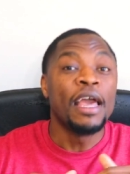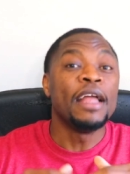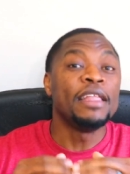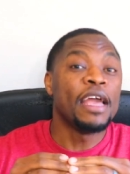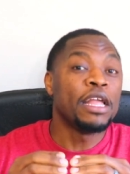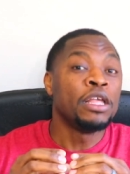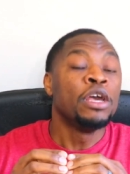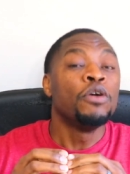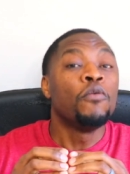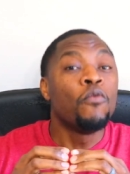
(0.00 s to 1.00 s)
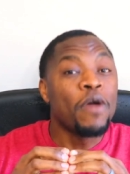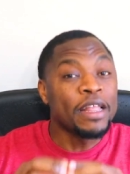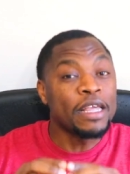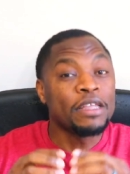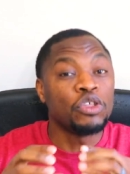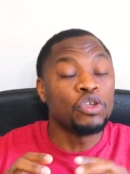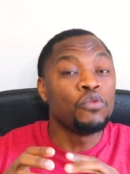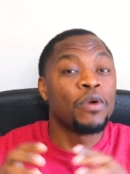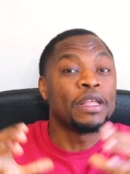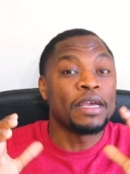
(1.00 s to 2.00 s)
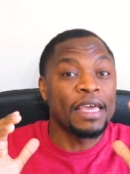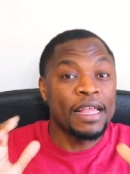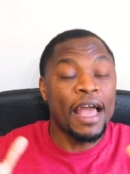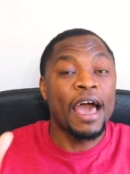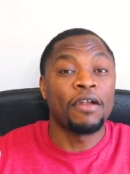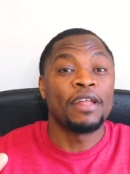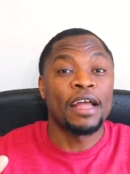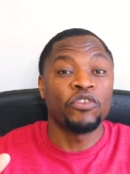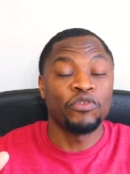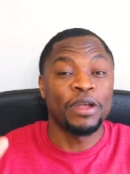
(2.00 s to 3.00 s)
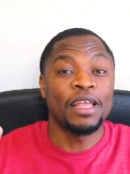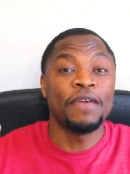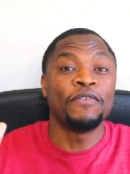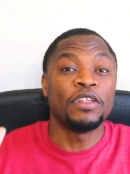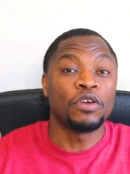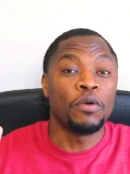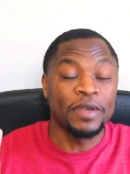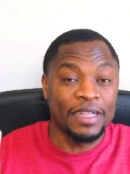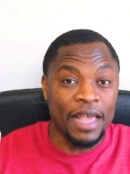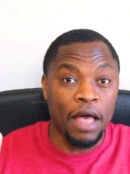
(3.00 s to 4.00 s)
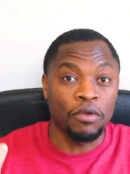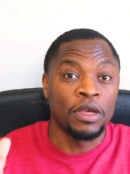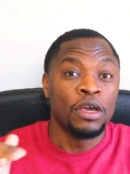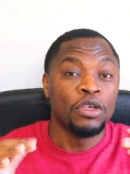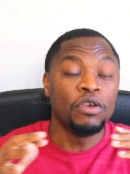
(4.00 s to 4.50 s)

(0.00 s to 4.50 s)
And then when do you want to get out of that trade if it's going south?